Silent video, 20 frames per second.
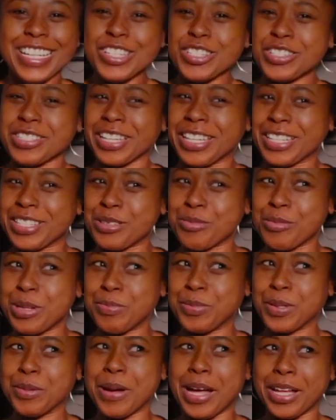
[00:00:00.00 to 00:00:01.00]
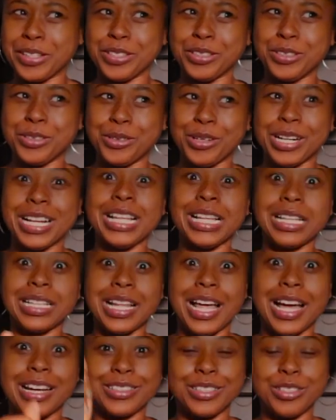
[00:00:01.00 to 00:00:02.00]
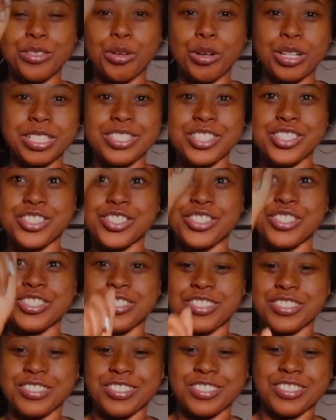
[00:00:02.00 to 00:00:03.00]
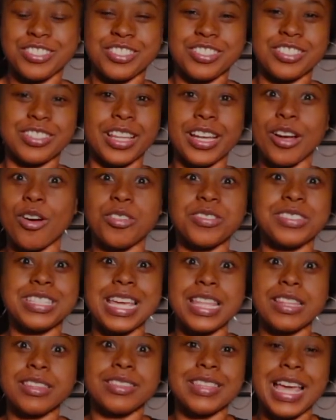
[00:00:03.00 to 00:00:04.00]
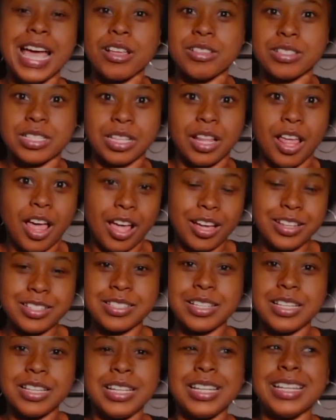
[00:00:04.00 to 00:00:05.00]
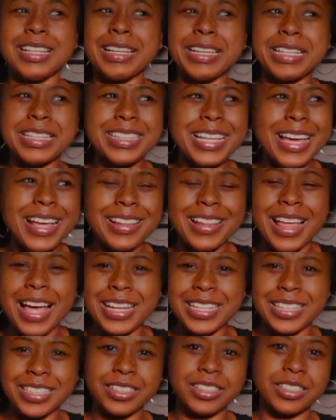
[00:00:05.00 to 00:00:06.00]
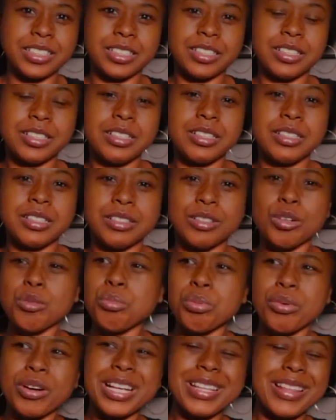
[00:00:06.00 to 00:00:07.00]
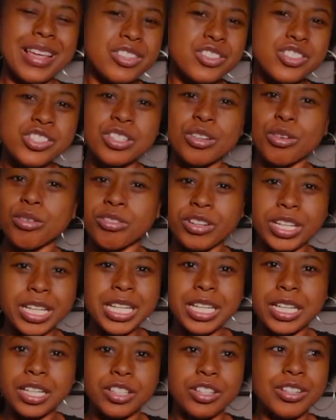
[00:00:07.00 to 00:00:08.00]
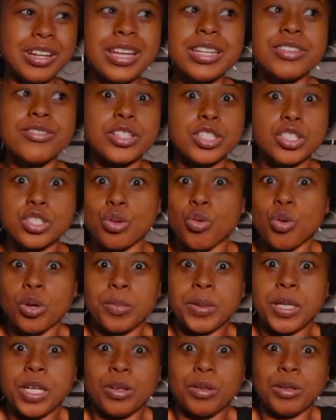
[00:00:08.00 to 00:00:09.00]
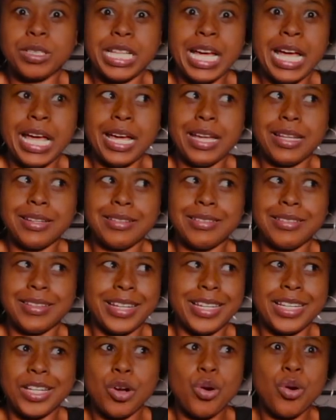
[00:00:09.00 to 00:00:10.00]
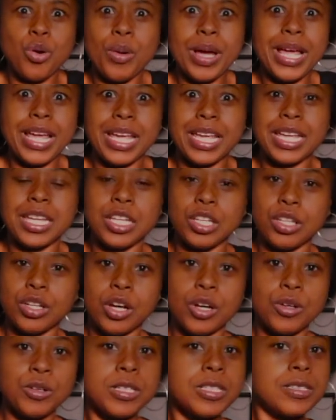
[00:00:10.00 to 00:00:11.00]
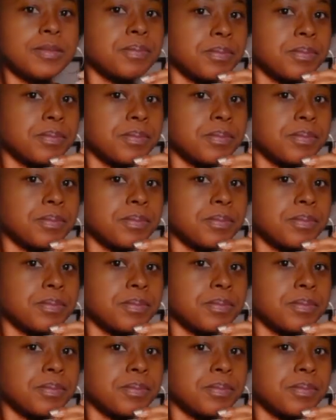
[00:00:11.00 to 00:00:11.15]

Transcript: Just like sweep them out the door, lock the door, like 10,000 locks. Like, get the hell out of here. Don't bring that shit over here. You're not even a Scorpio with that. Like, go away, you know?